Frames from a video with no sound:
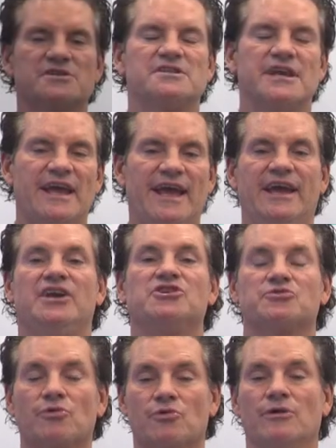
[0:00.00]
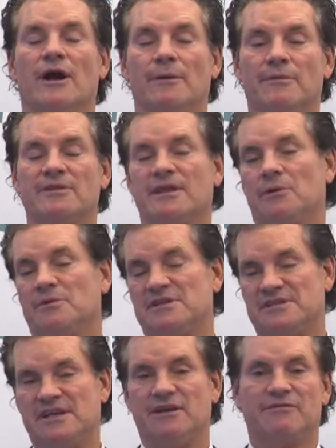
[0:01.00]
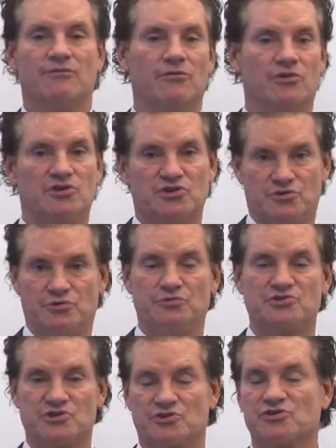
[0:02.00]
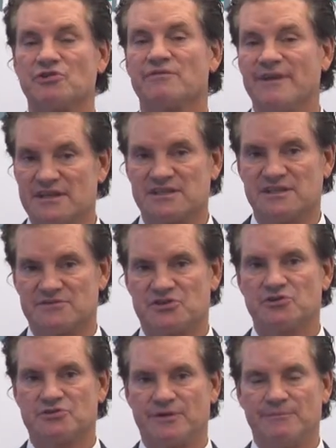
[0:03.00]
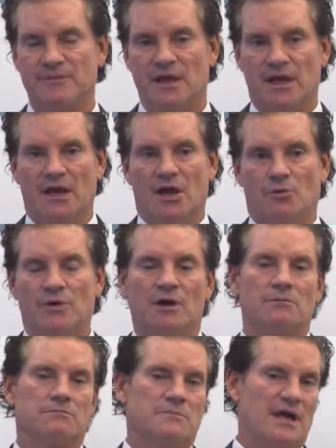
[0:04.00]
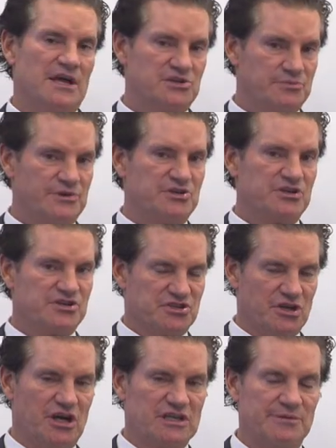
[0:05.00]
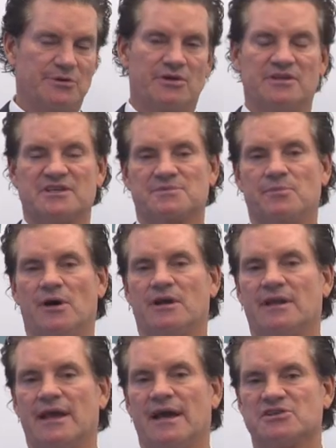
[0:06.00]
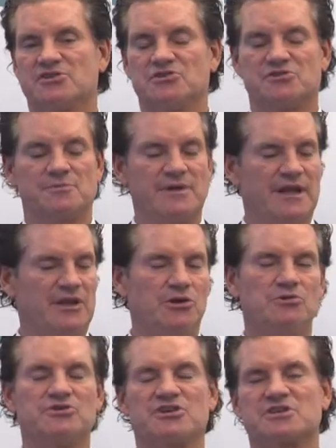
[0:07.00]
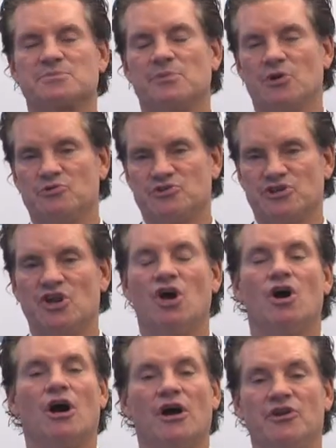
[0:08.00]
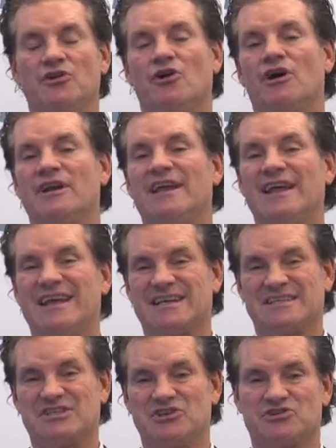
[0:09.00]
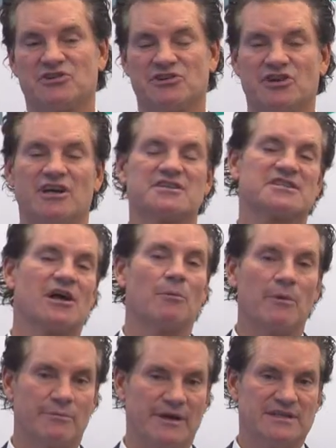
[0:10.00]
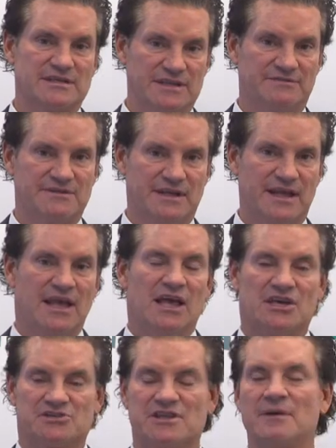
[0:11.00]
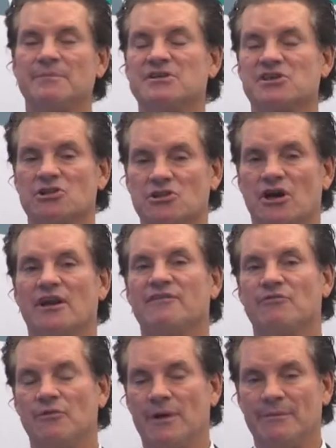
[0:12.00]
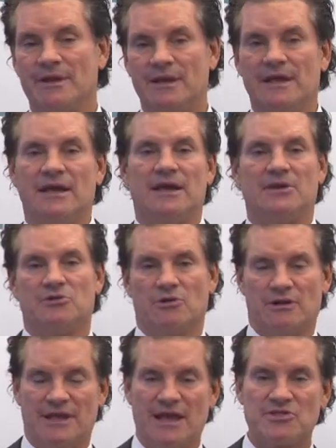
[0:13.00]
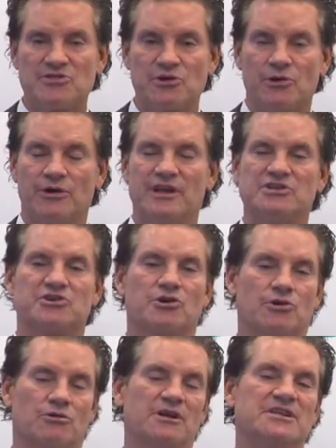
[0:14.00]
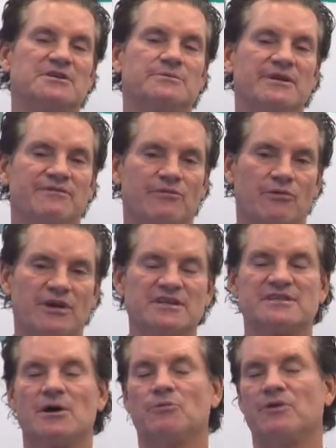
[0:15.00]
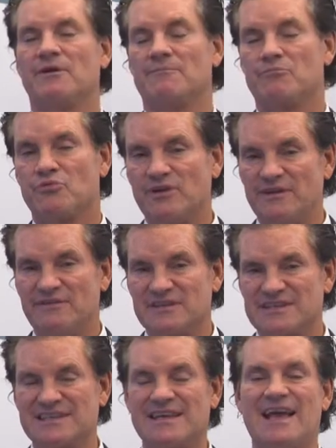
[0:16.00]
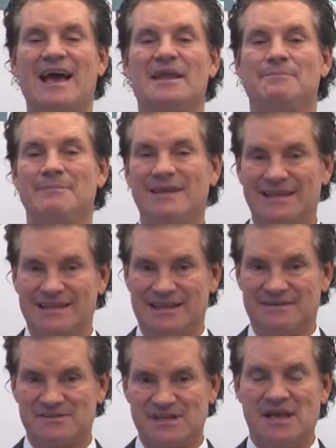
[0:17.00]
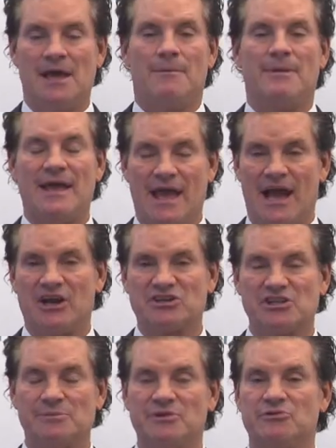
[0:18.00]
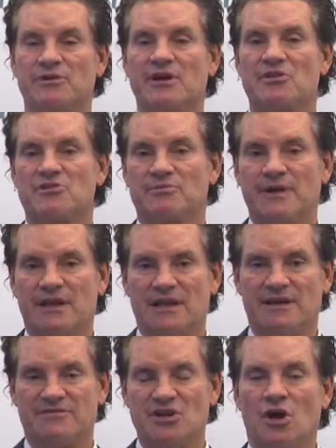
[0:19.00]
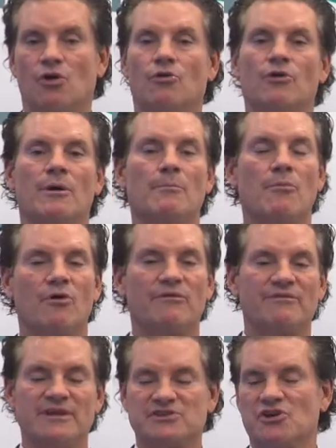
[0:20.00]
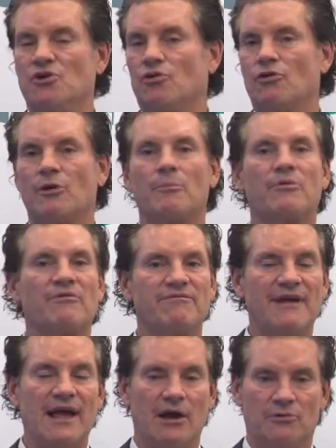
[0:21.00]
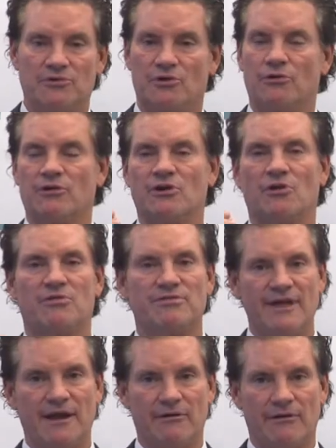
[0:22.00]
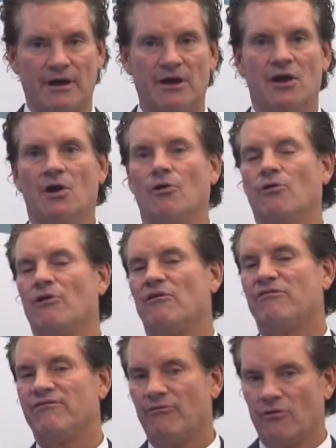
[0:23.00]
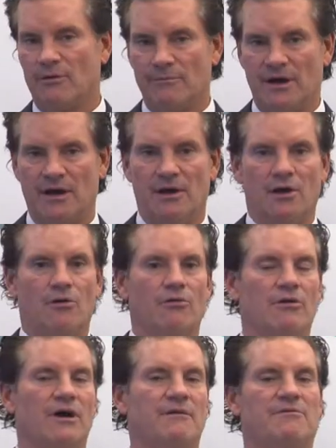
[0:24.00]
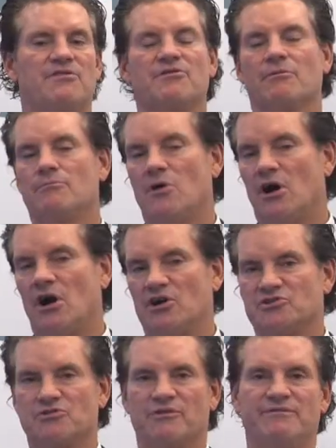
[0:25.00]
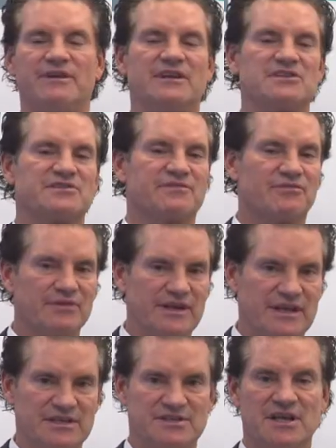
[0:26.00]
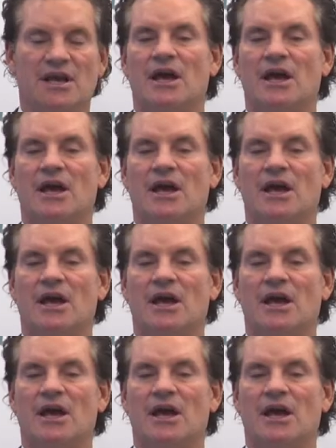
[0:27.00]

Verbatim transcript: is the age requirement that we see for true surgical facelift surgery? Well, as we just talked about in this podcast, there's been a huge explosion on non-excisional, non-scalpel based lifting. So that means a lot of women in their late 30s, early to mid 40s that would have previously had mini lifts may actually be doing a thread lift, or a Morpheus, or a Profound, or an Ulthera, or a Forma, or a Thermage, or a Venus Freeze.